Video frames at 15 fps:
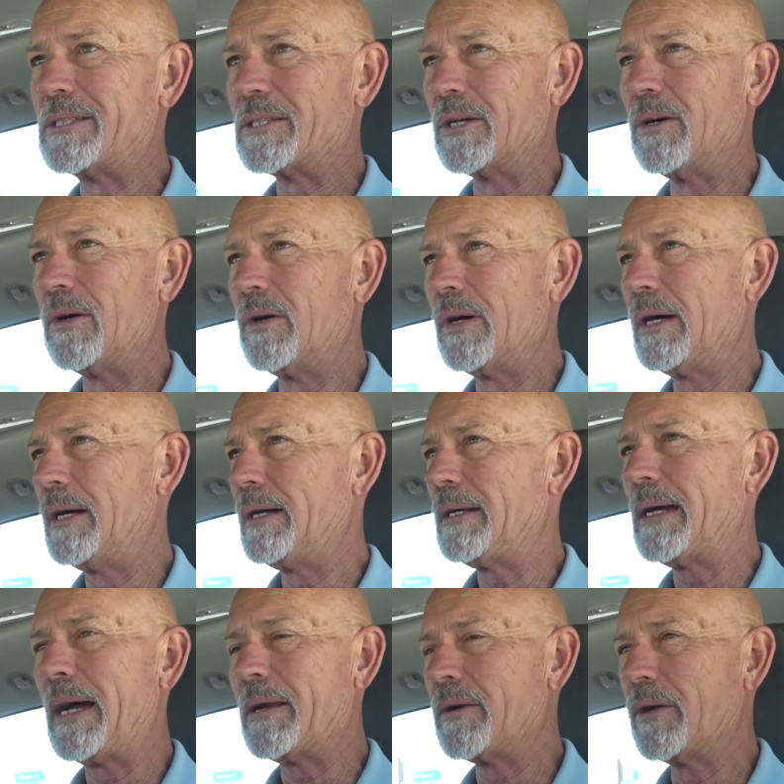So
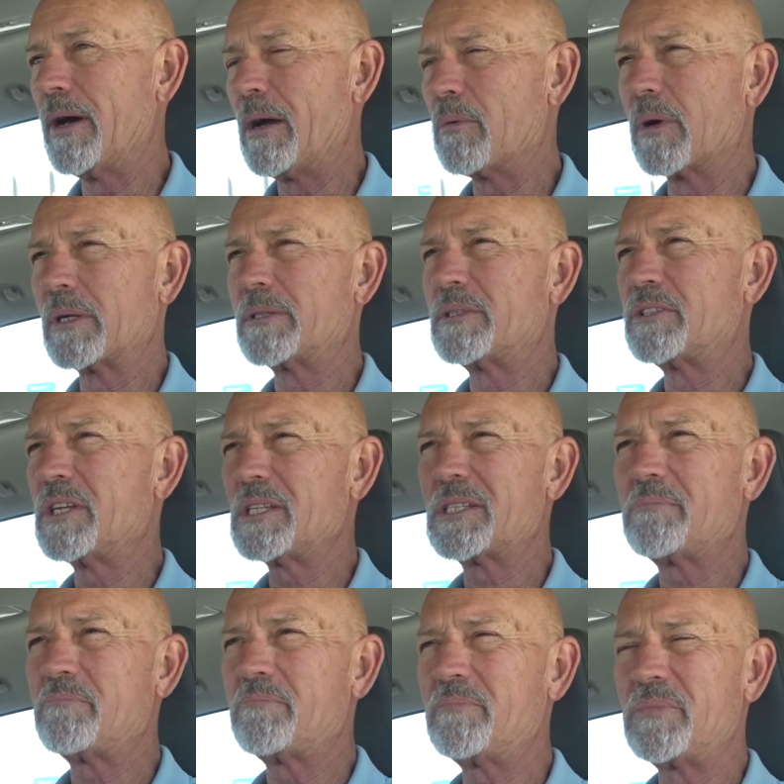I don't know. I worked just
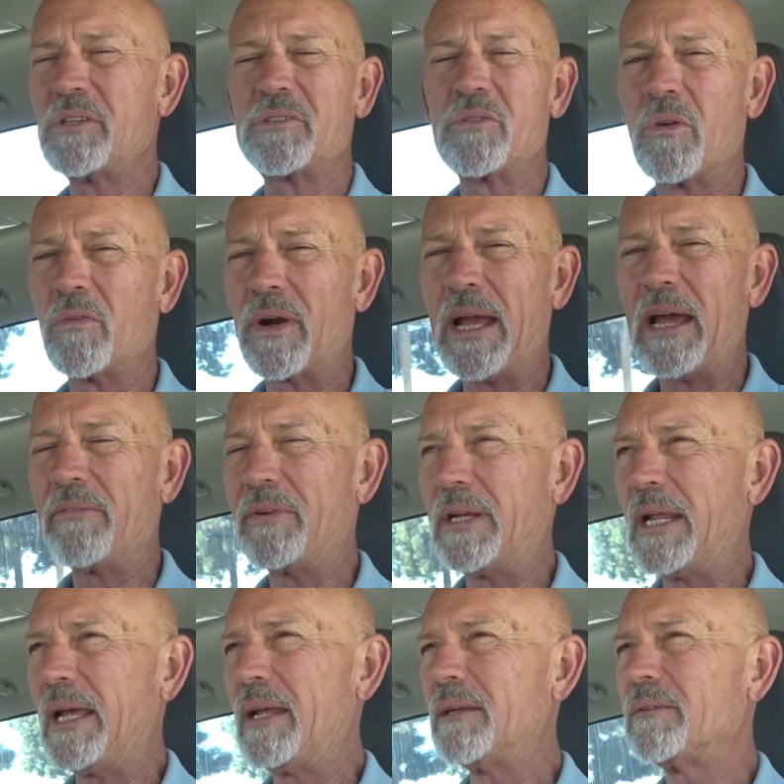over half a
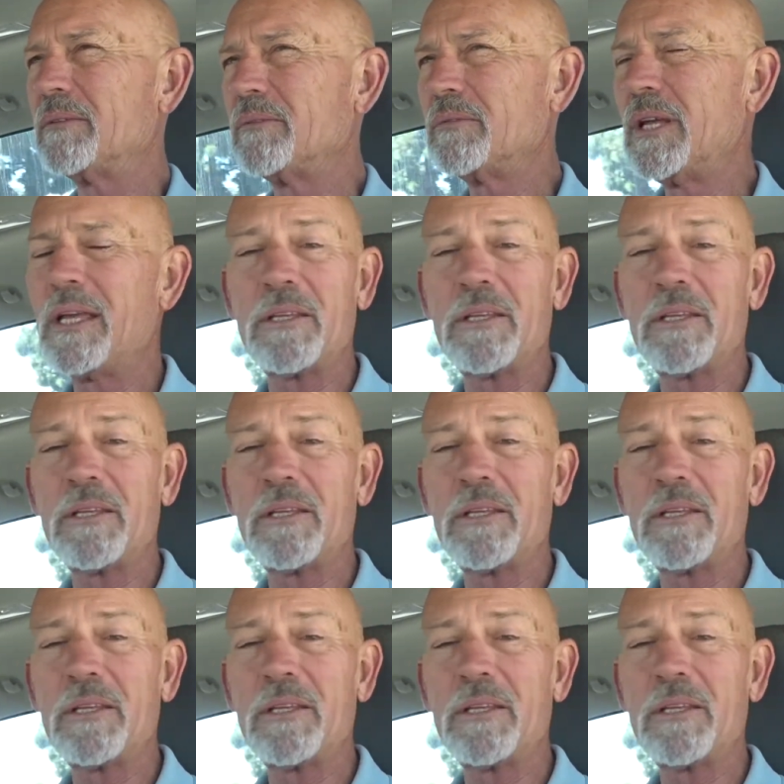day.